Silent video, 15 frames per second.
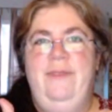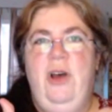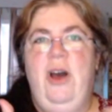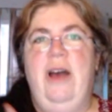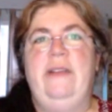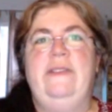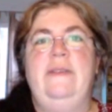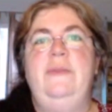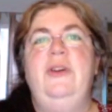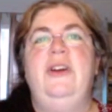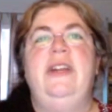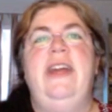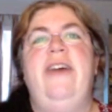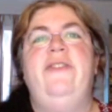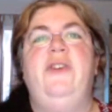awesome, you're
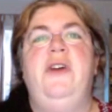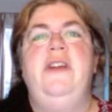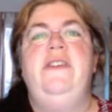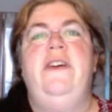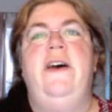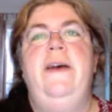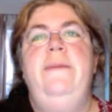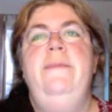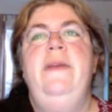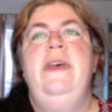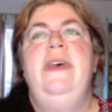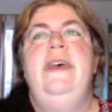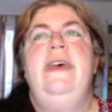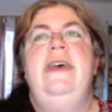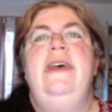going to have a great time.
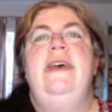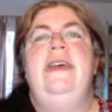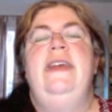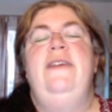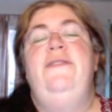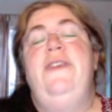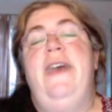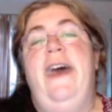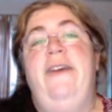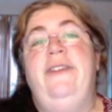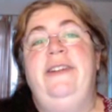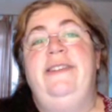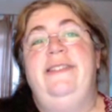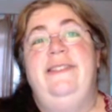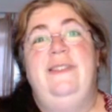If you
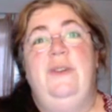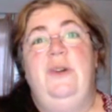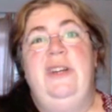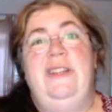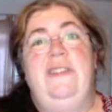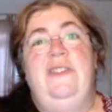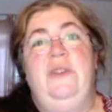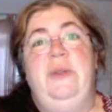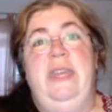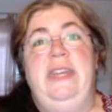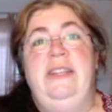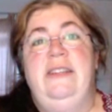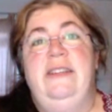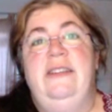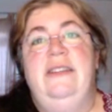haven't, sorry, it's too
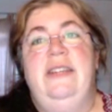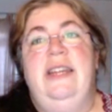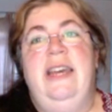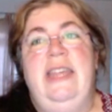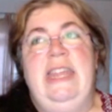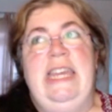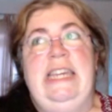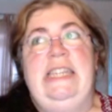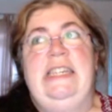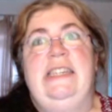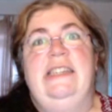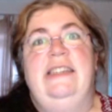late. I think